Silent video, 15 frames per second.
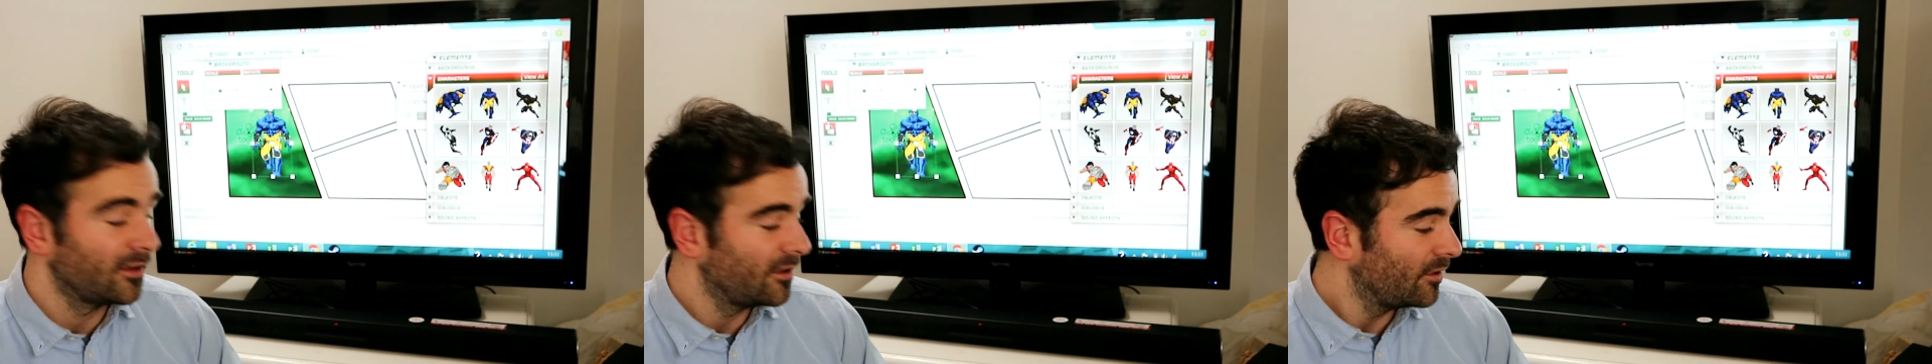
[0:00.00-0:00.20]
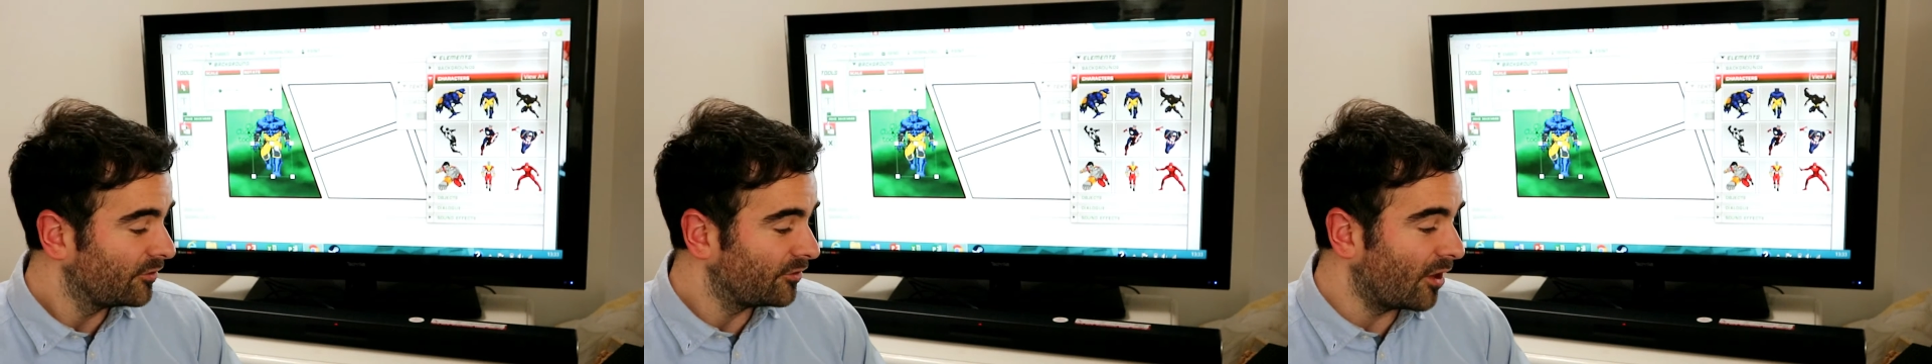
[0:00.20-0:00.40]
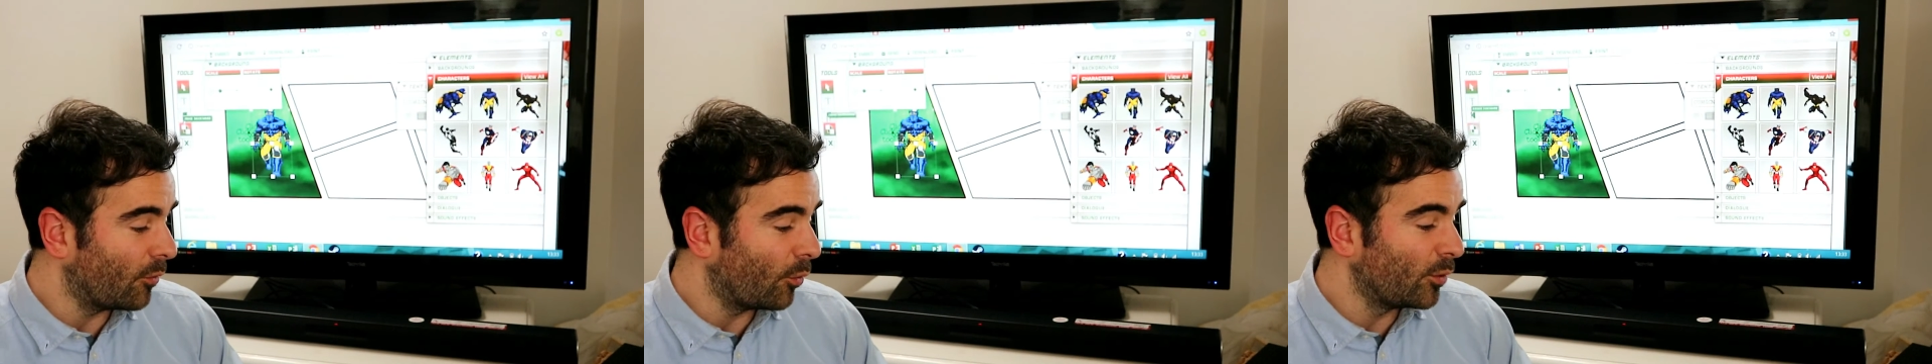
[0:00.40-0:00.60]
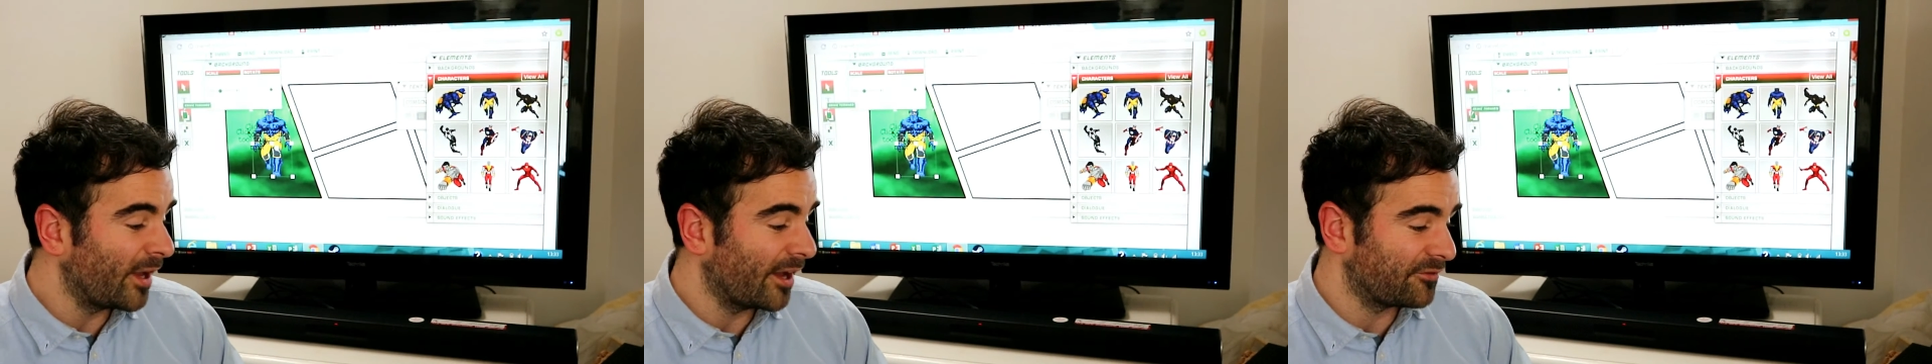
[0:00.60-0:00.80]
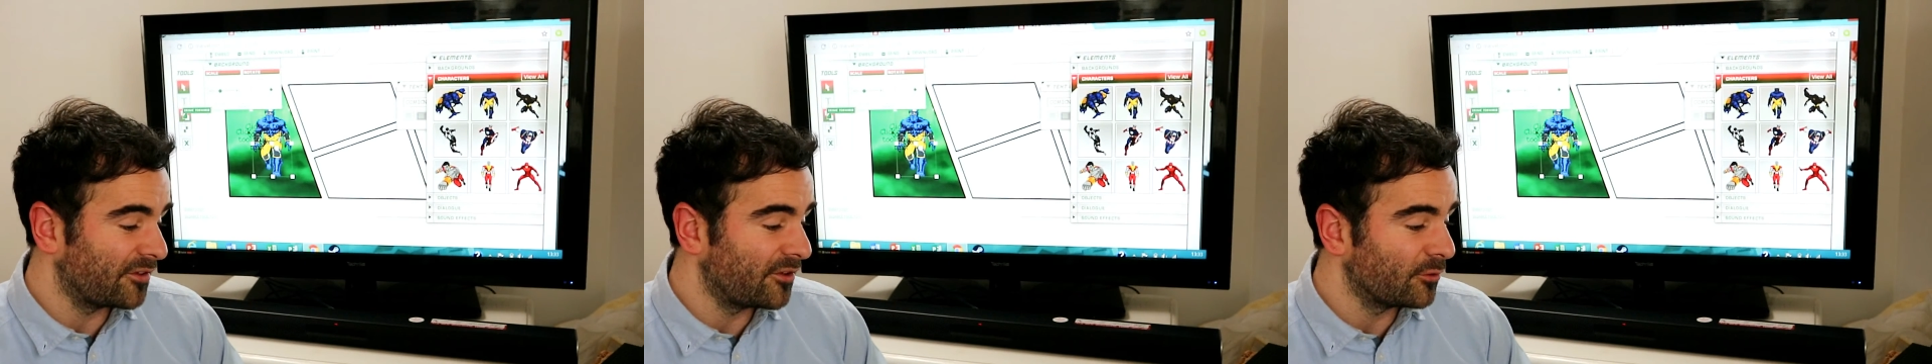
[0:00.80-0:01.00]
So all you
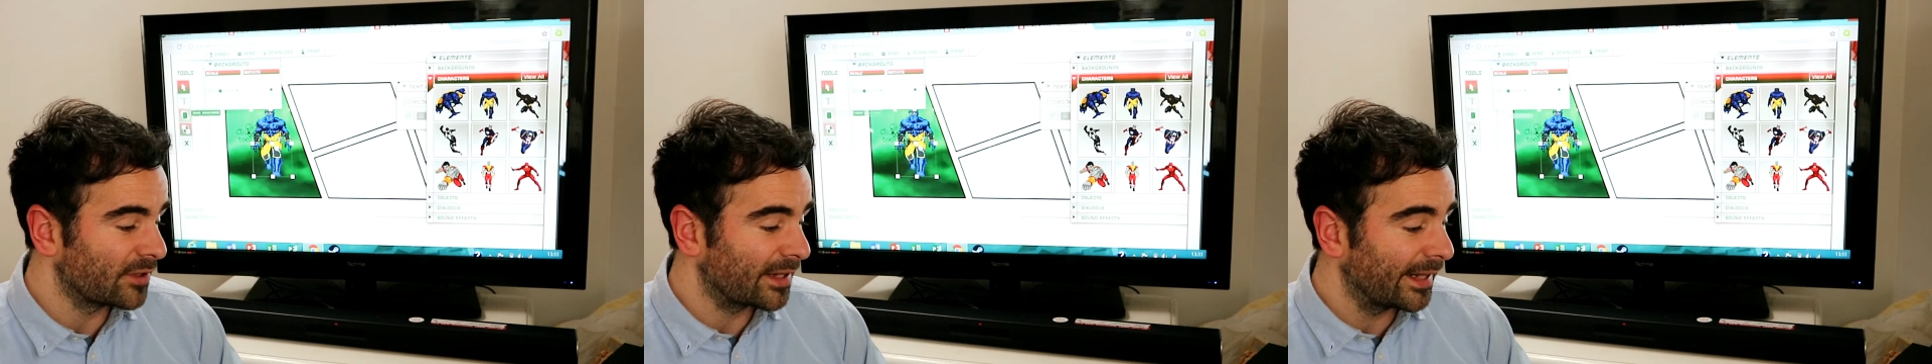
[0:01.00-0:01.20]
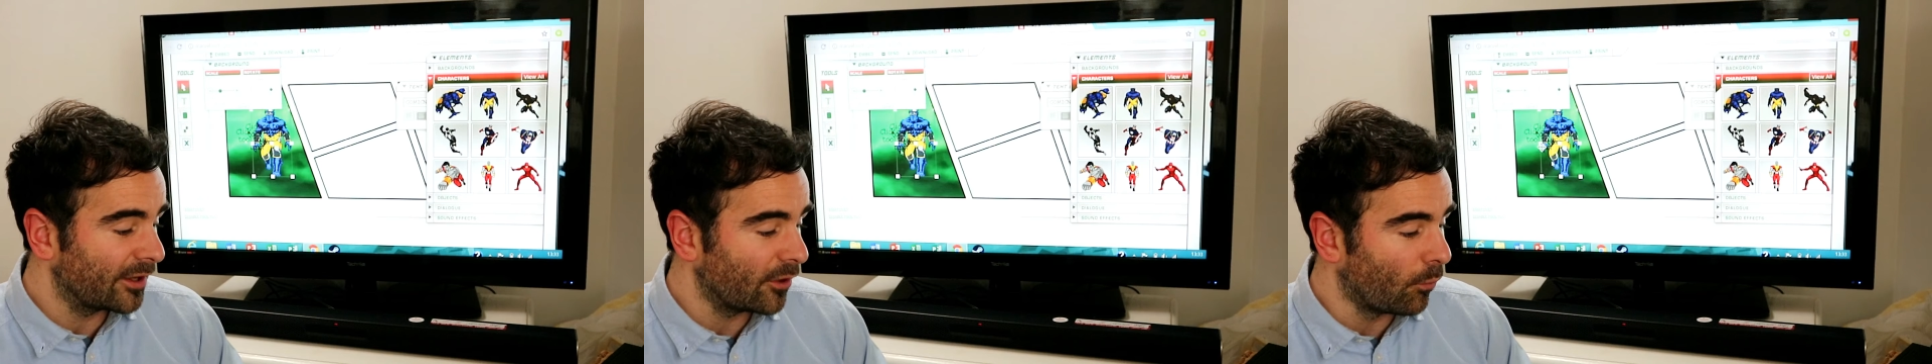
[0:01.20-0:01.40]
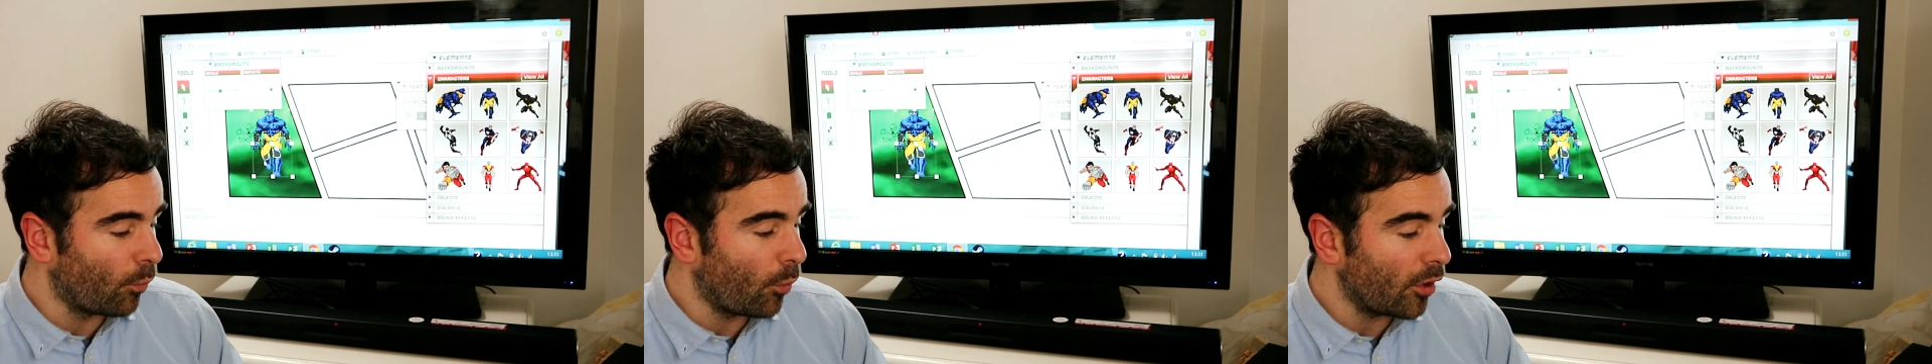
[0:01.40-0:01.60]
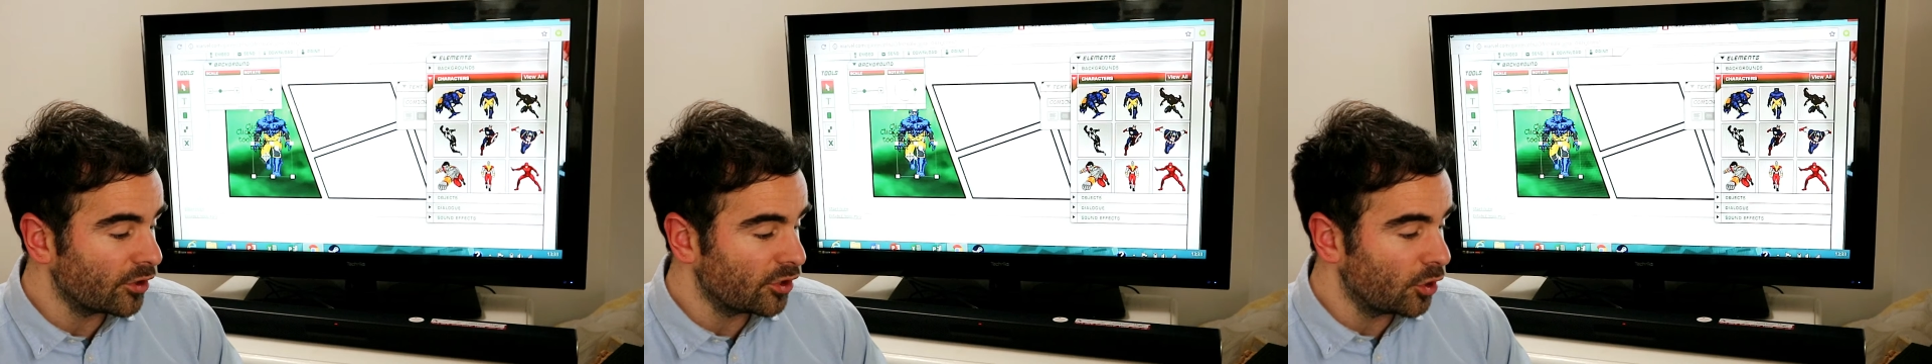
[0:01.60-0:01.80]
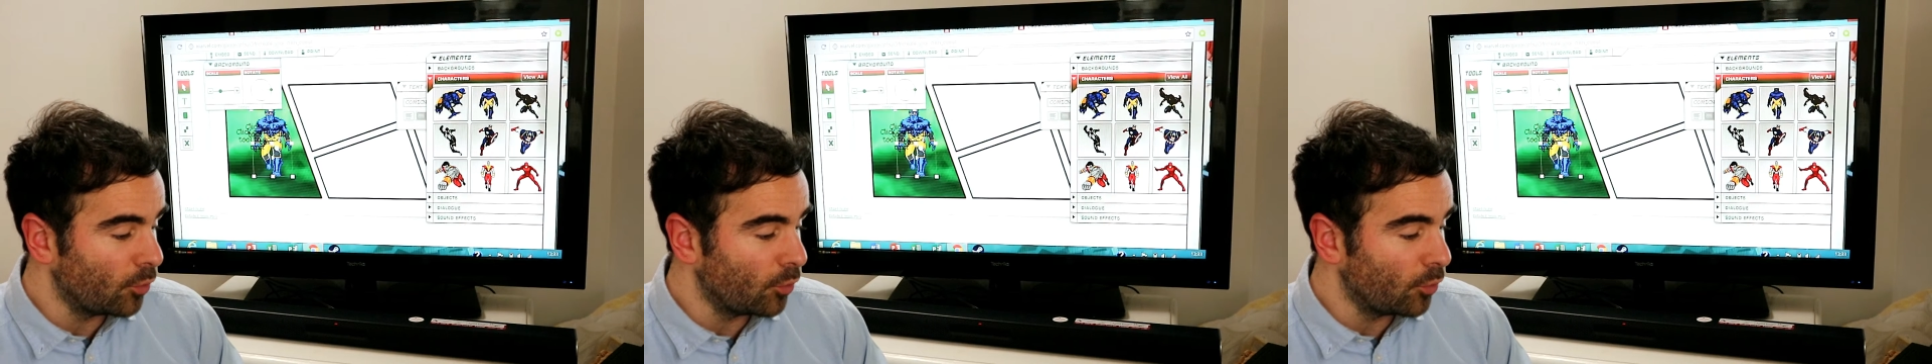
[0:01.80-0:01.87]
have to do is click on what you